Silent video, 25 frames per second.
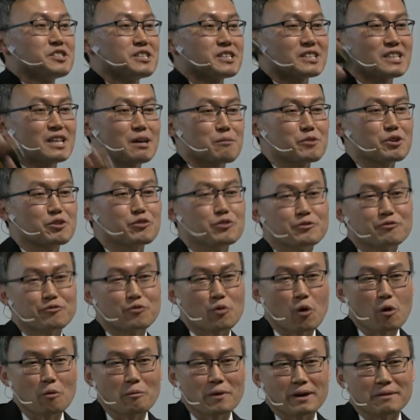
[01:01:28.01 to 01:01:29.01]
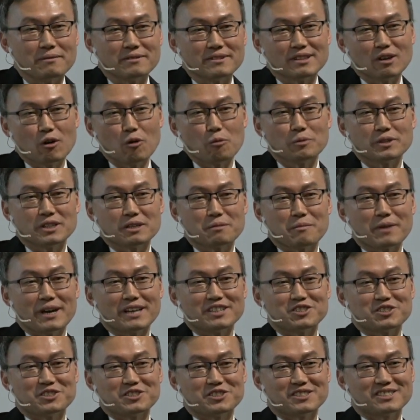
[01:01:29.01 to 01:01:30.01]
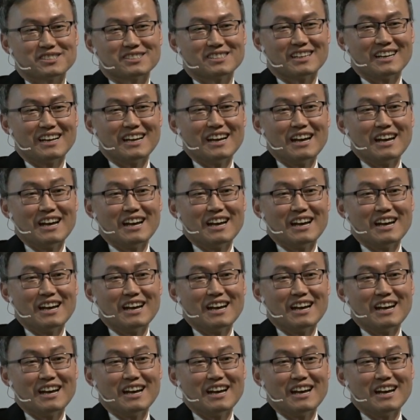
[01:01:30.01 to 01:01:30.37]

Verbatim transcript: economic reform and opening measures.